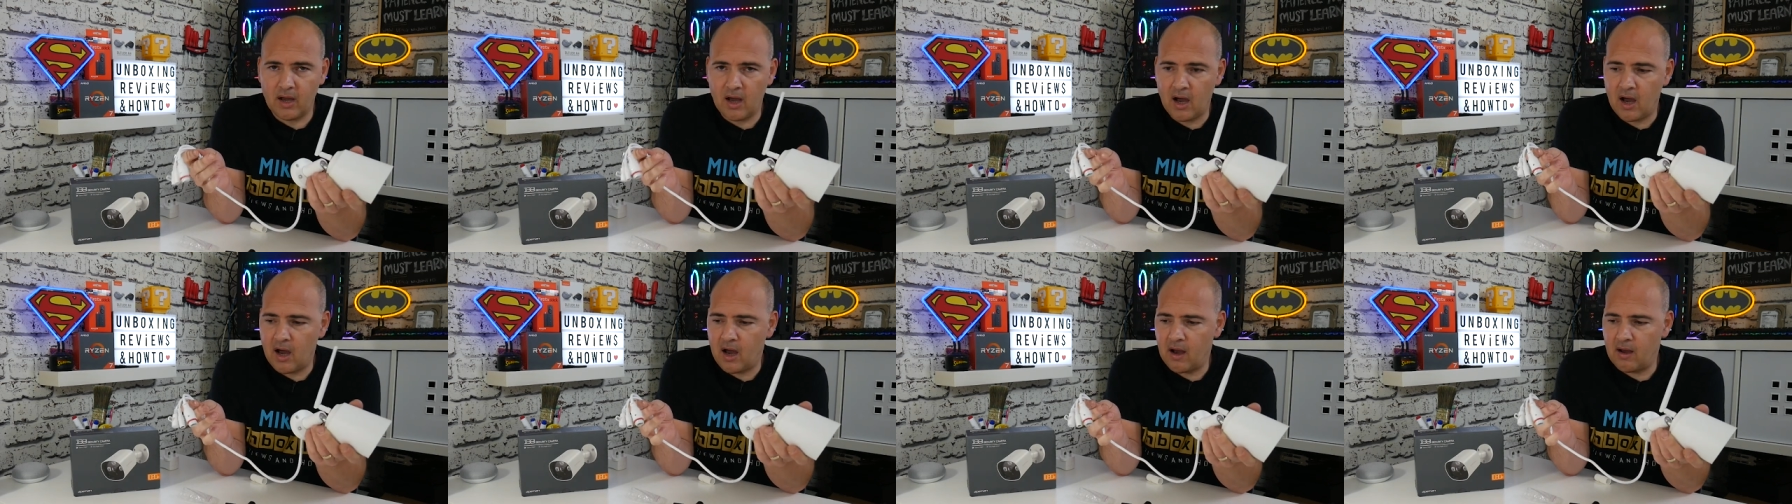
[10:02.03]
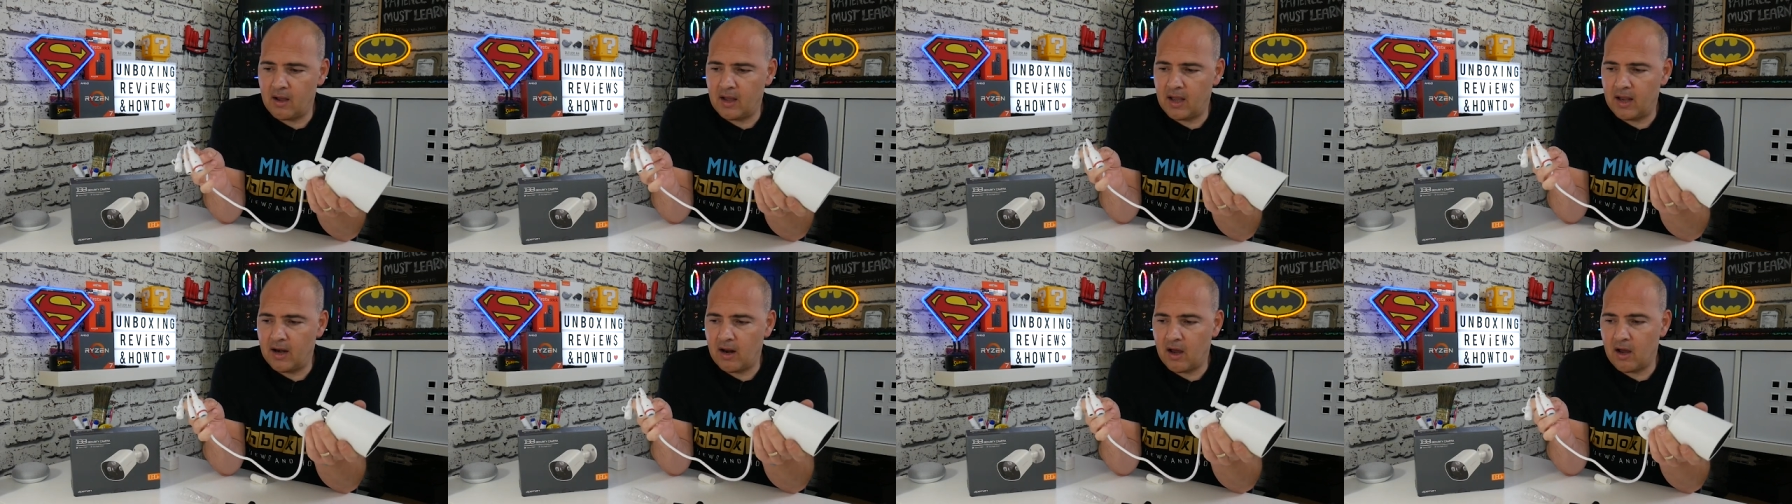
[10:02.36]

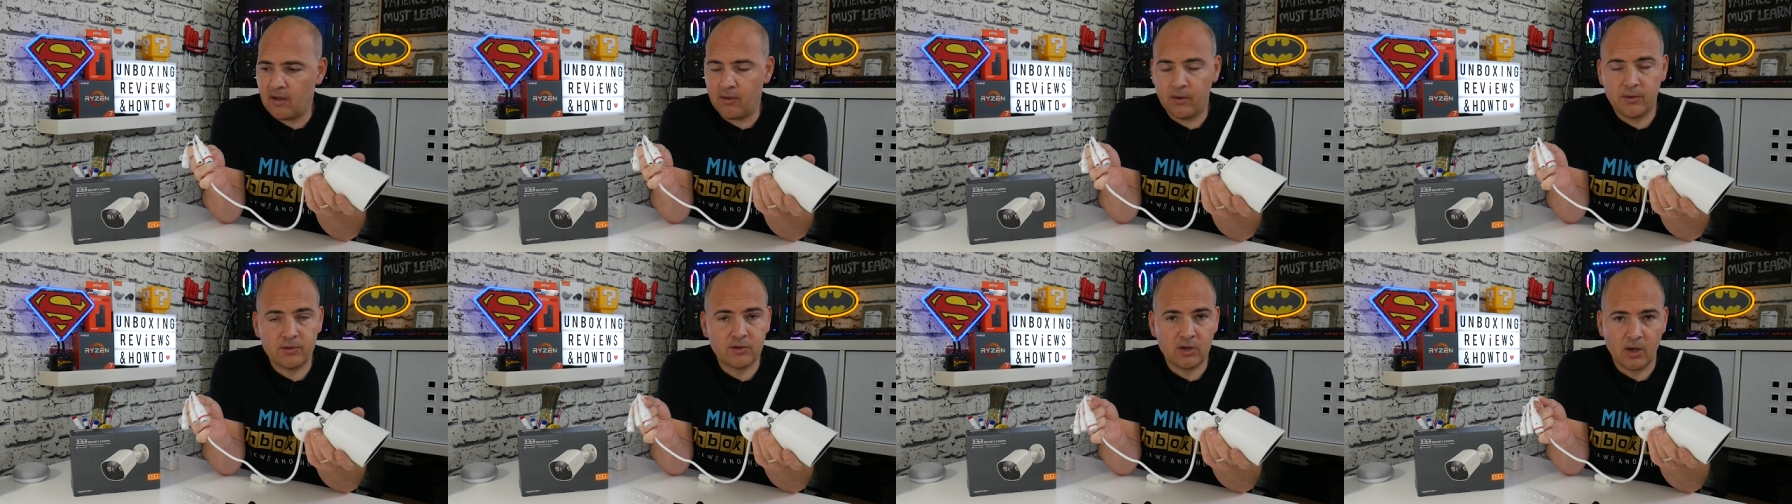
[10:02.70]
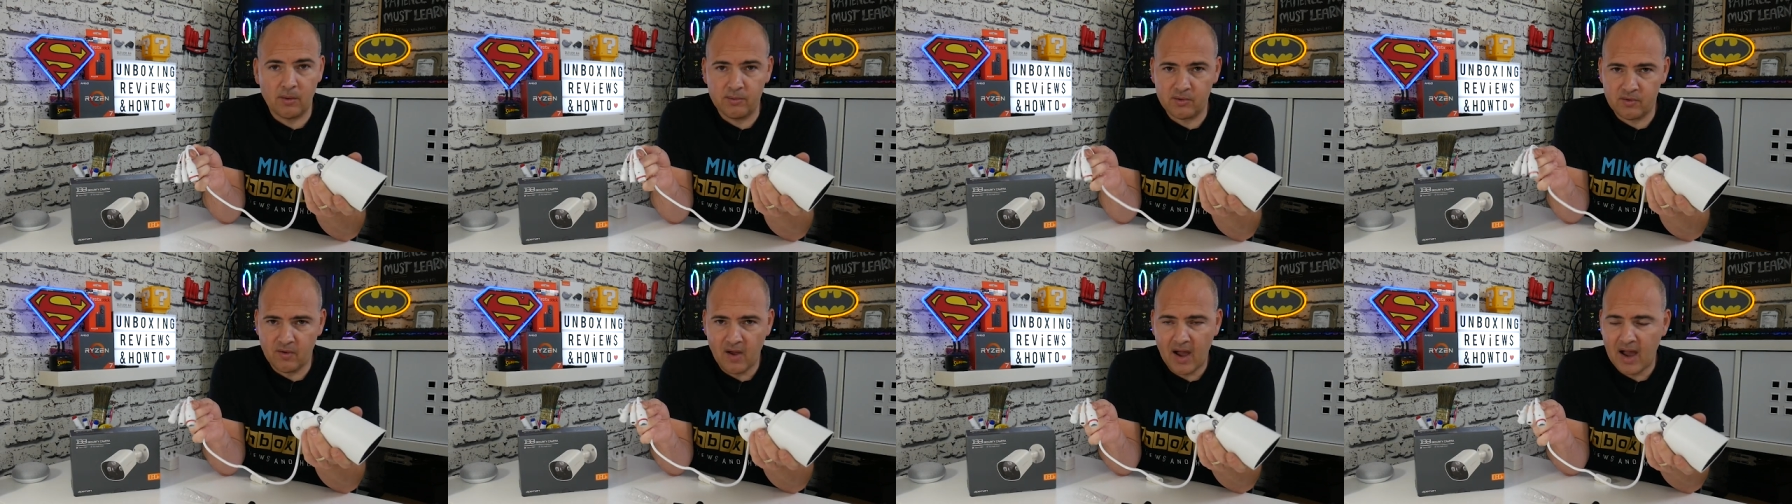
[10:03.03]
uh, in other
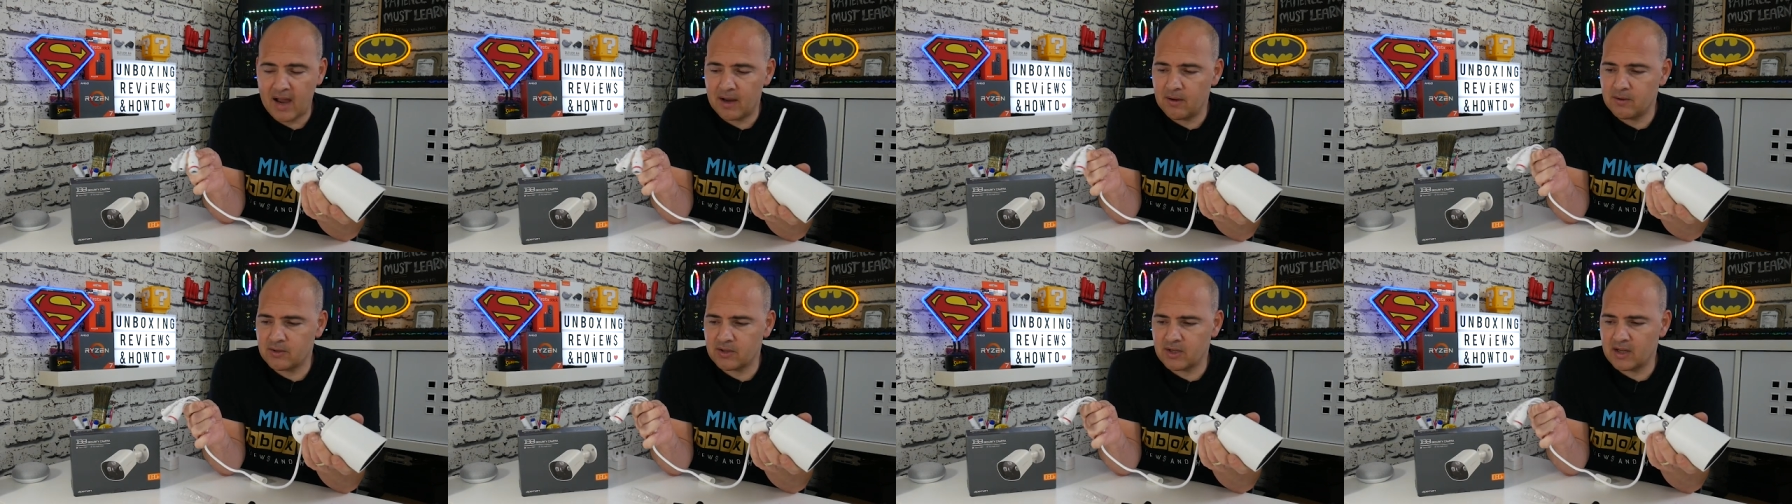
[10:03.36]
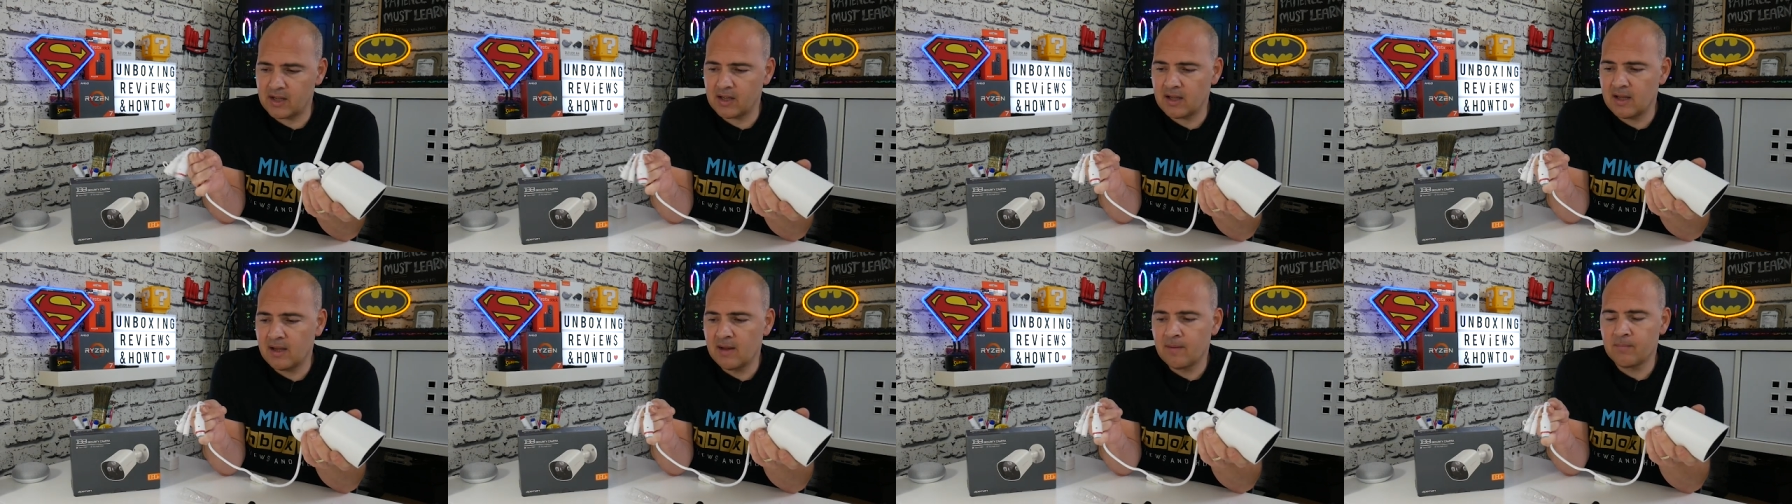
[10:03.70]
types of
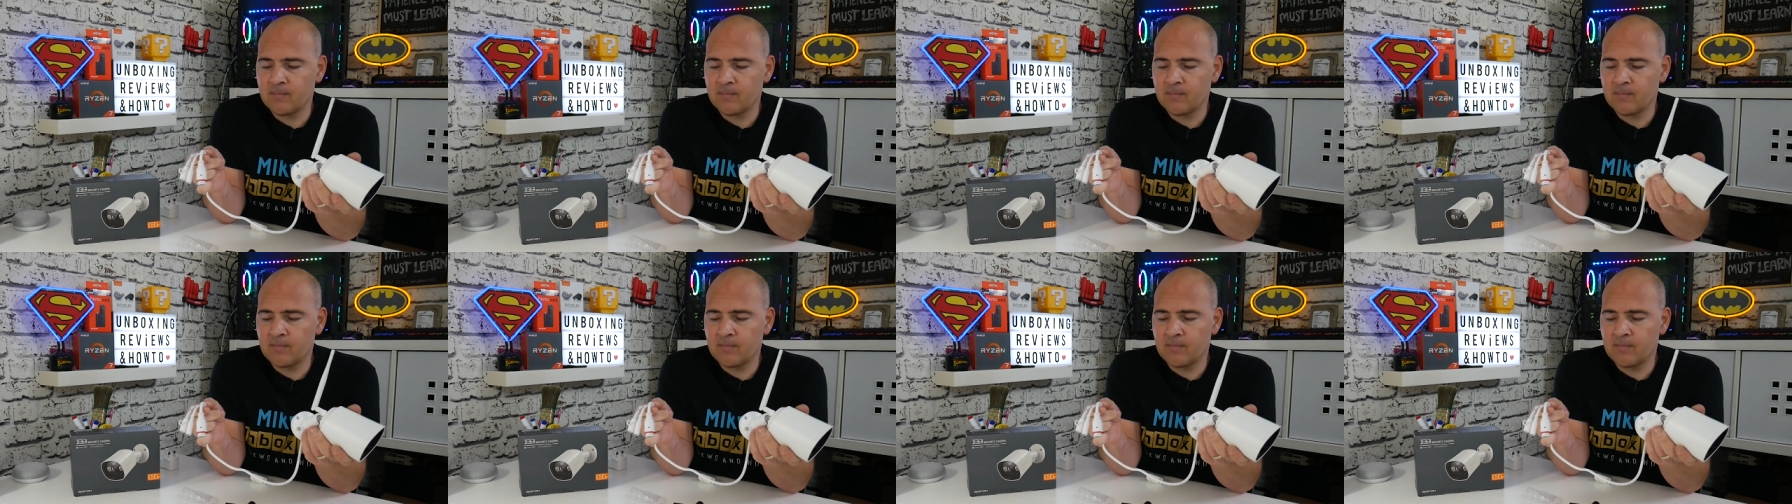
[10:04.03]
housing